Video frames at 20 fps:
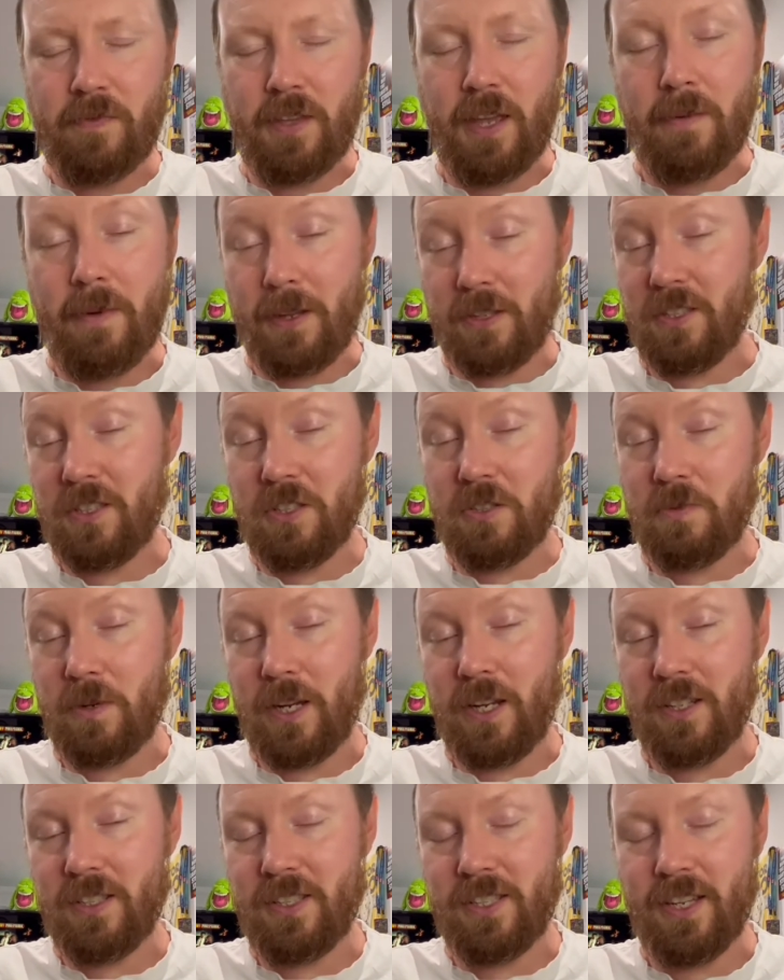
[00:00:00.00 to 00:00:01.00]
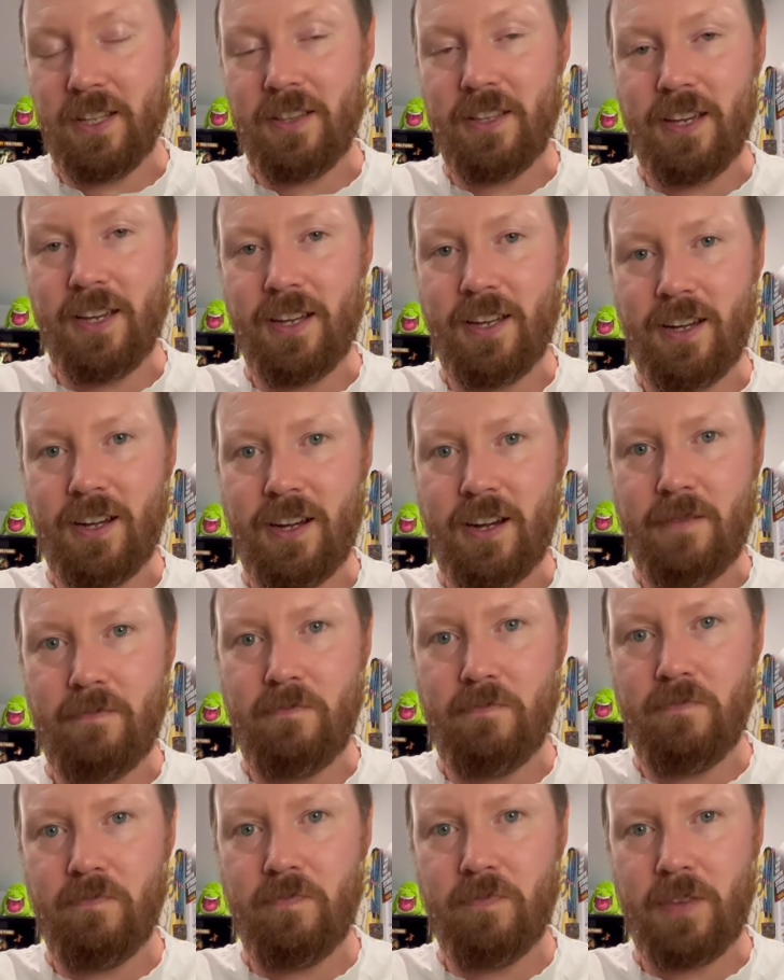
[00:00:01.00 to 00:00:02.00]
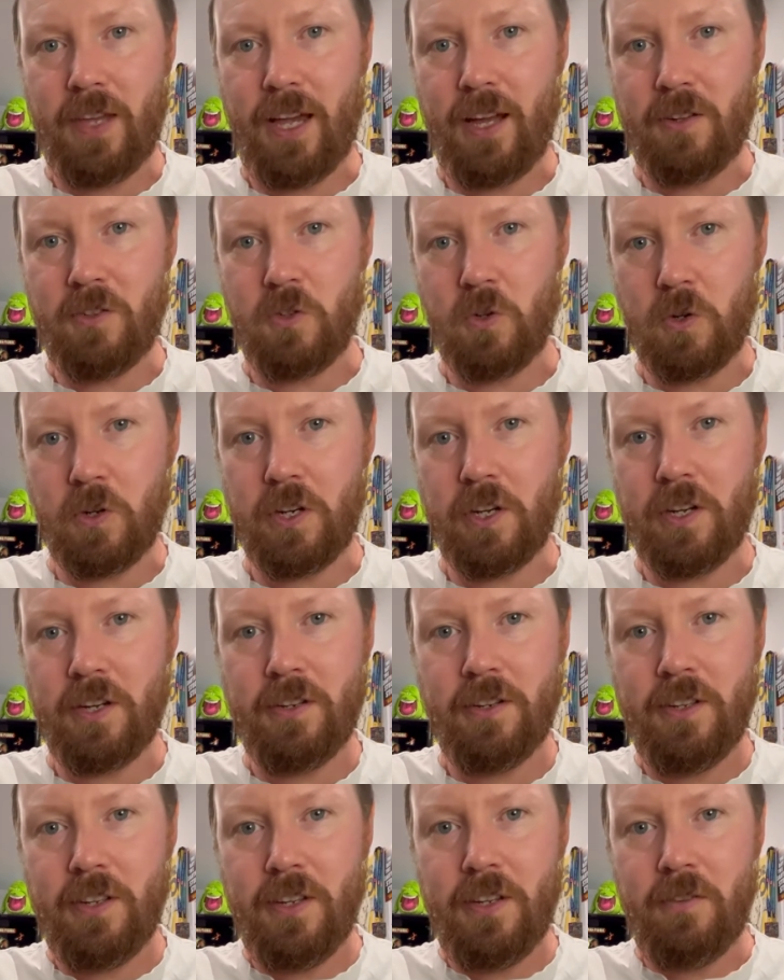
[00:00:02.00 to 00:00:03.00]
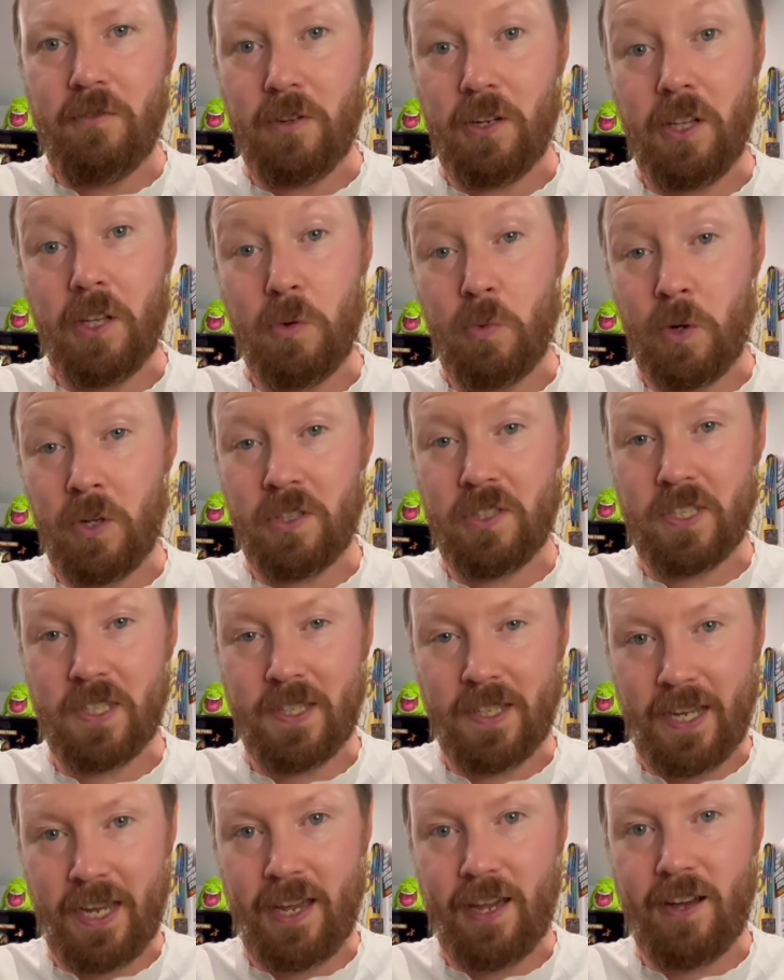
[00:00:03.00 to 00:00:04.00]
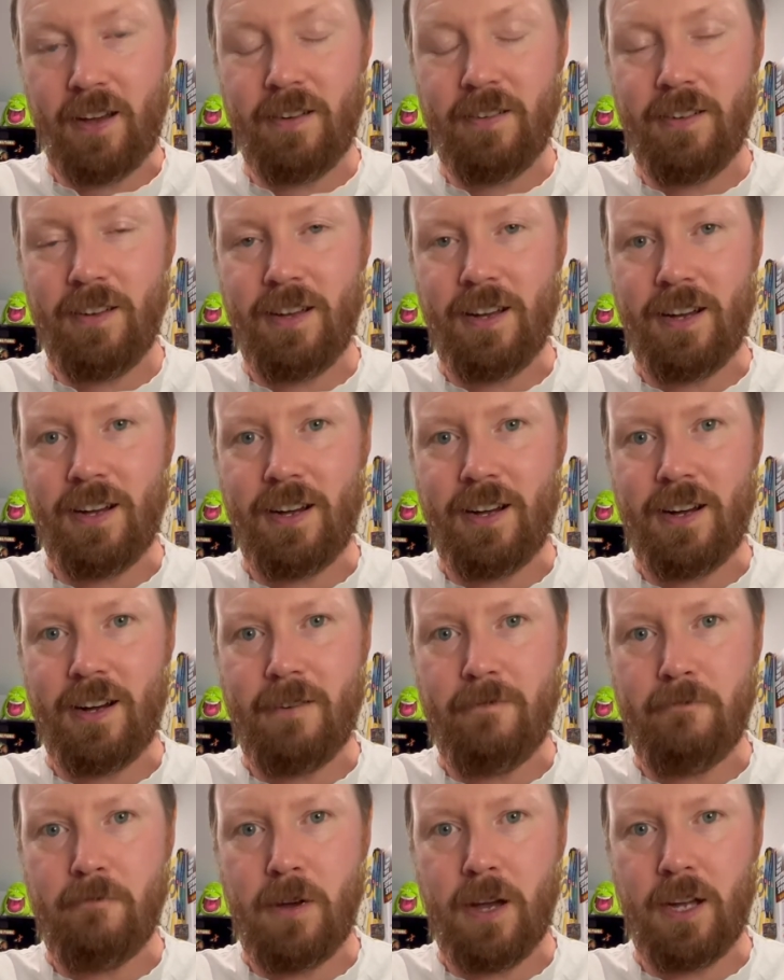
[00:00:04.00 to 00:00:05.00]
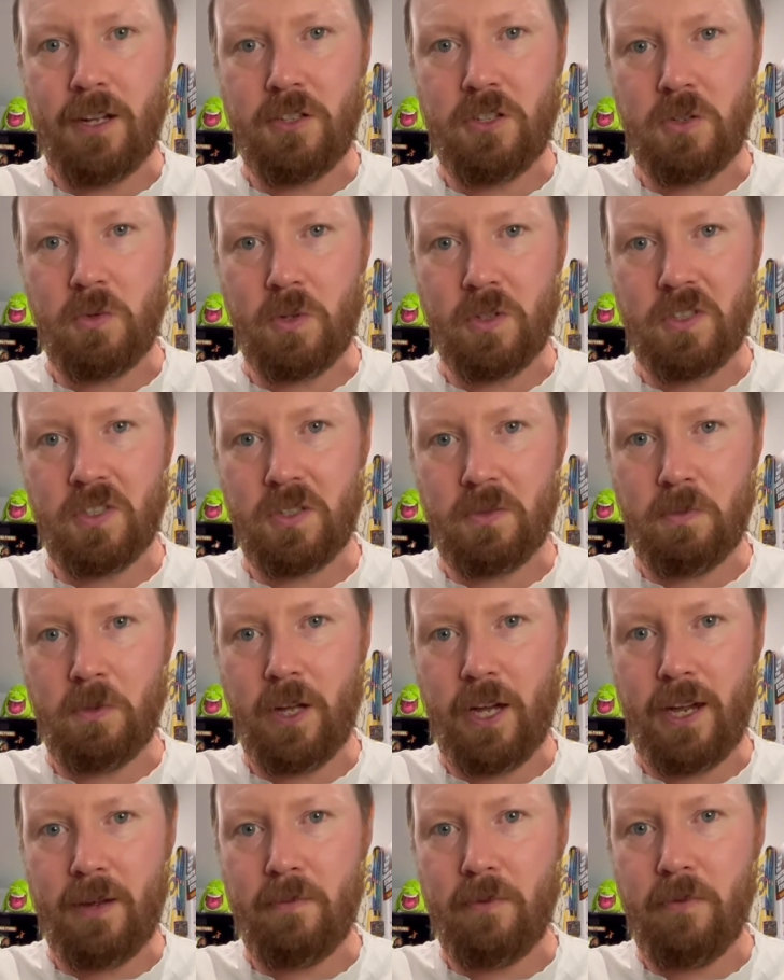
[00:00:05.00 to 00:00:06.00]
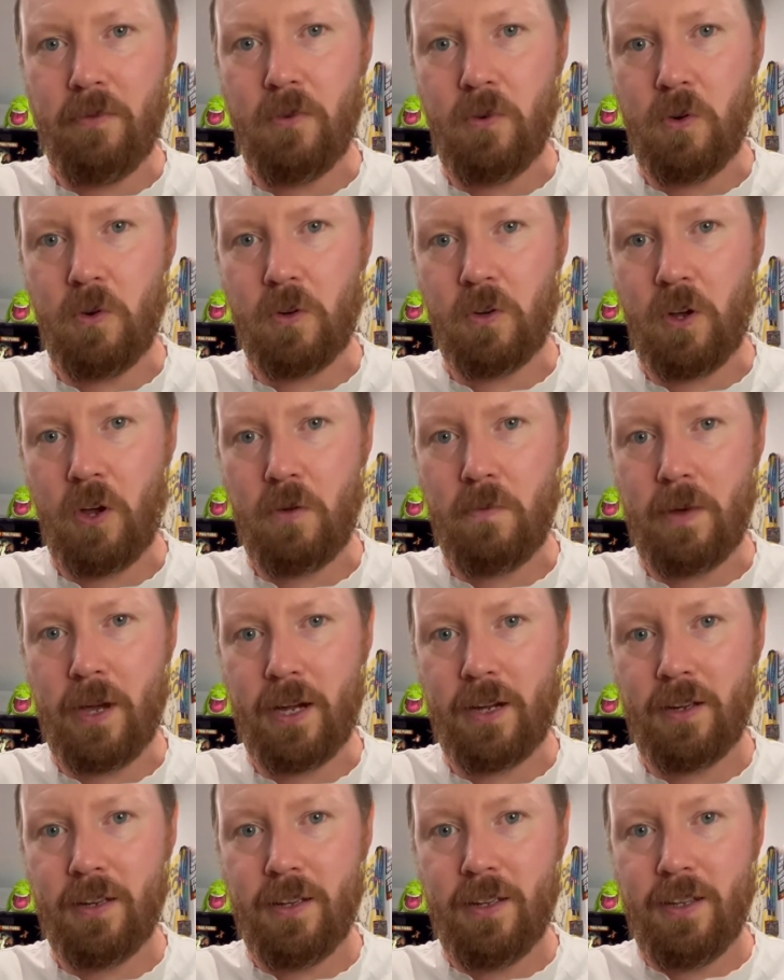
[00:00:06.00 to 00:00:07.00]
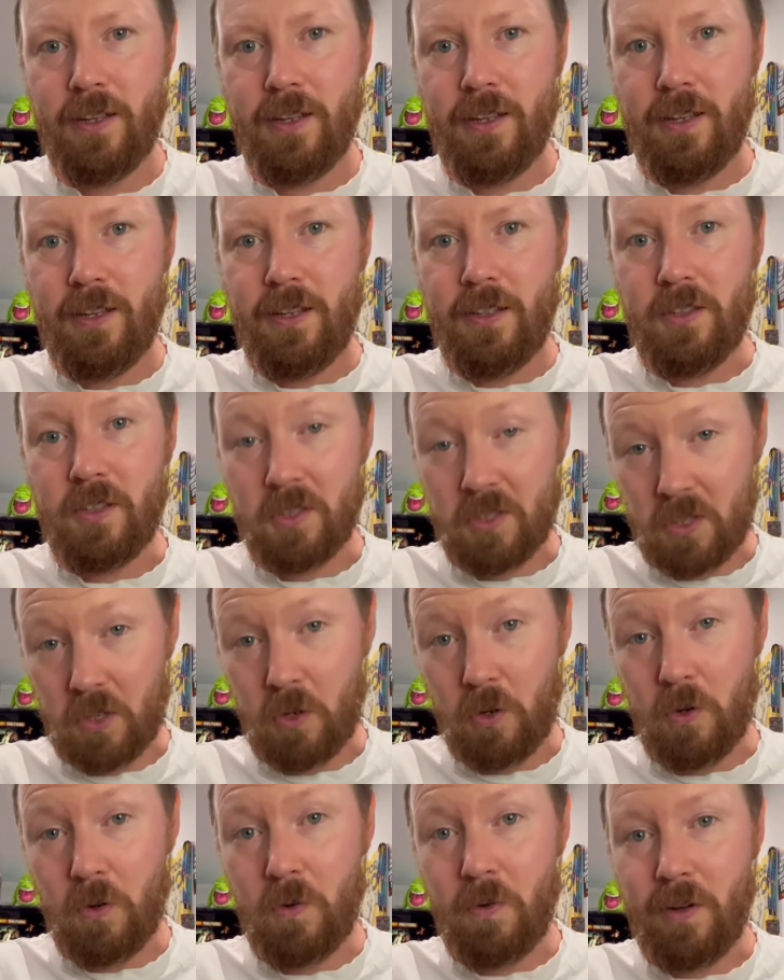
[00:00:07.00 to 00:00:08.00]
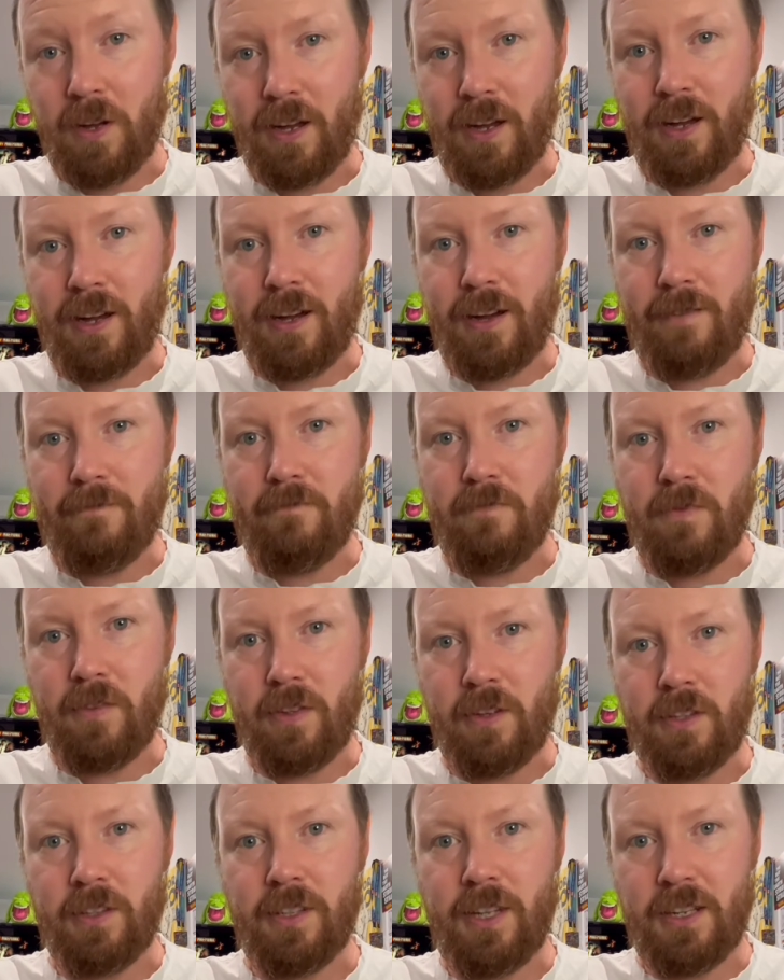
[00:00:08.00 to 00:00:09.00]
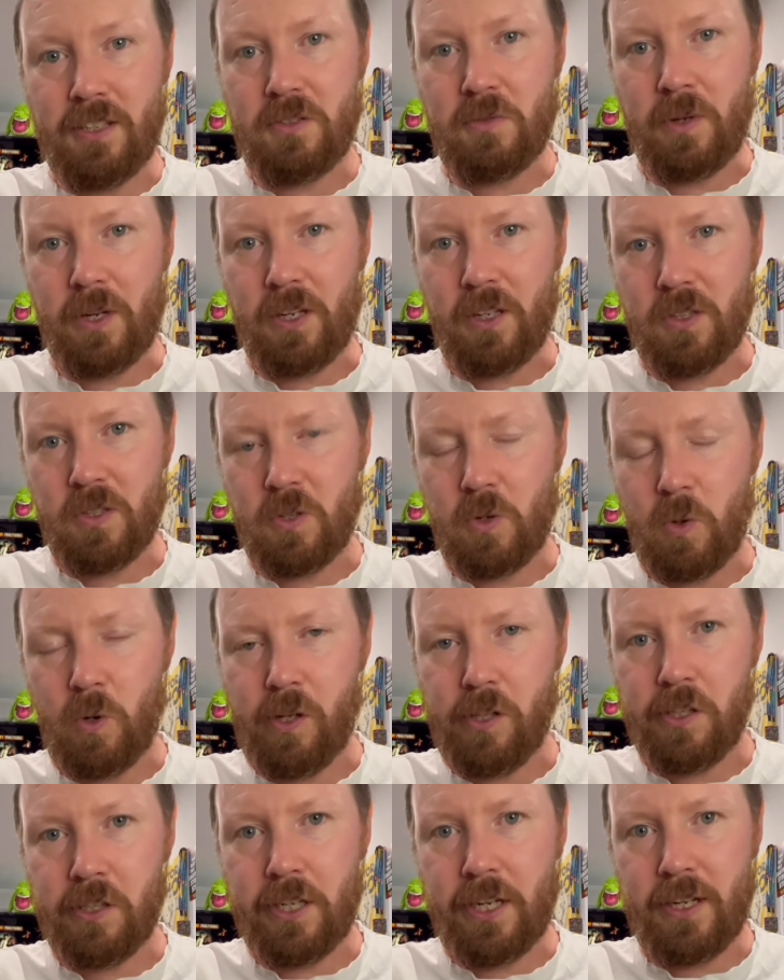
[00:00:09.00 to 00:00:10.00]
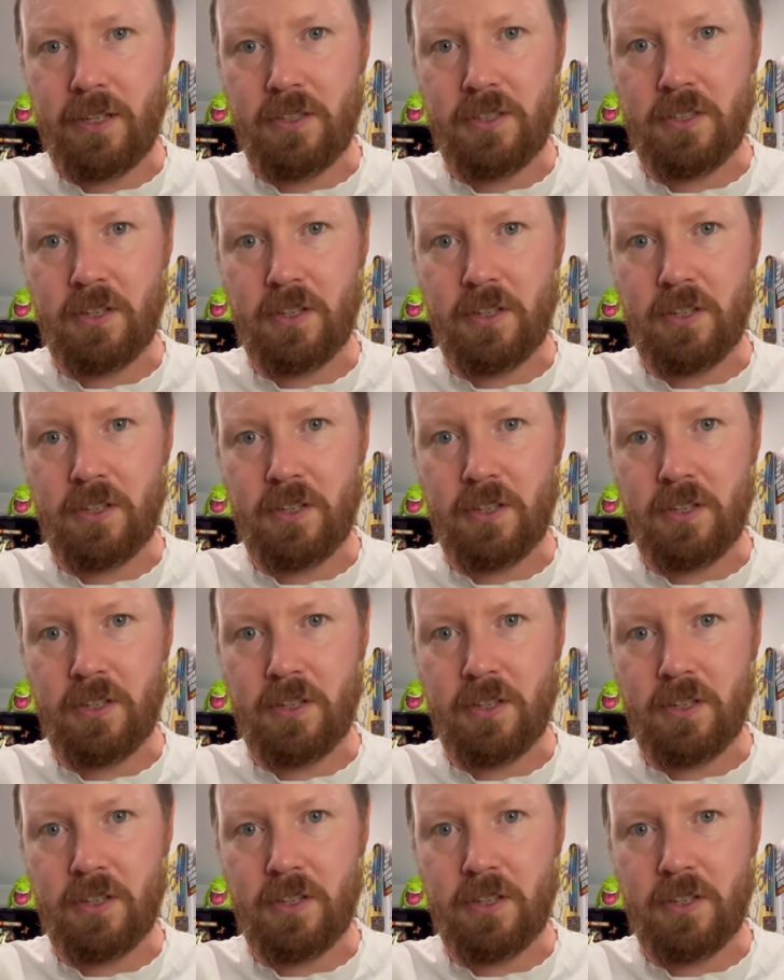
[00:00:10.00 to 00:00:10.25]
They messaged me and said that um, our daughter really wants it now, um, and she wants to play it before going back to school um, the last week of school holidays.